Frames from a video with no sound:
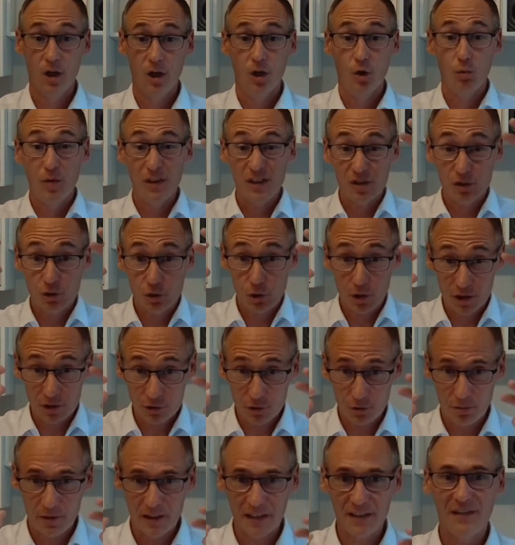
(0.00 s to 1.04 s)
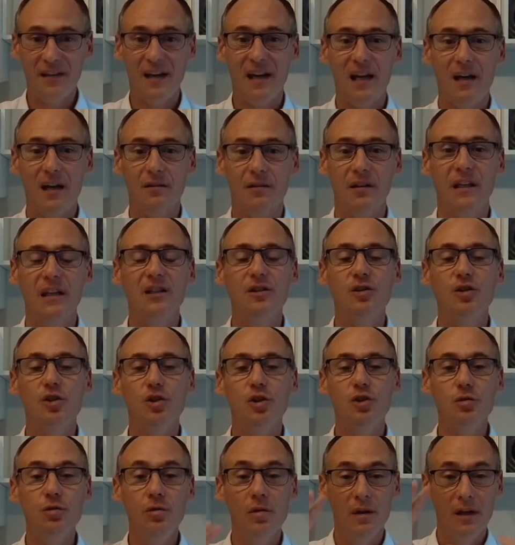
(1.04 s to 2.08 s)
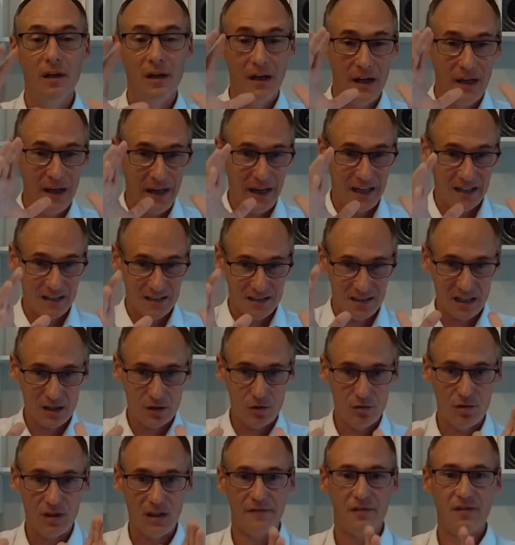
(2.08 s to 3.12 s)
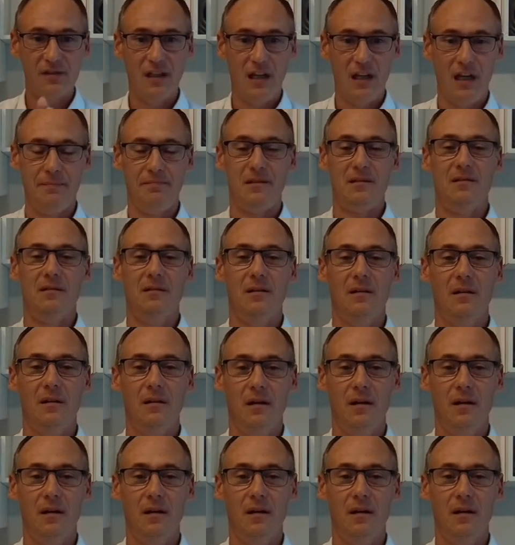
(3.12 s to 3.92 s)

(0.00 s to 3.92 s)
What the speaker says: we structure it down into executive steps.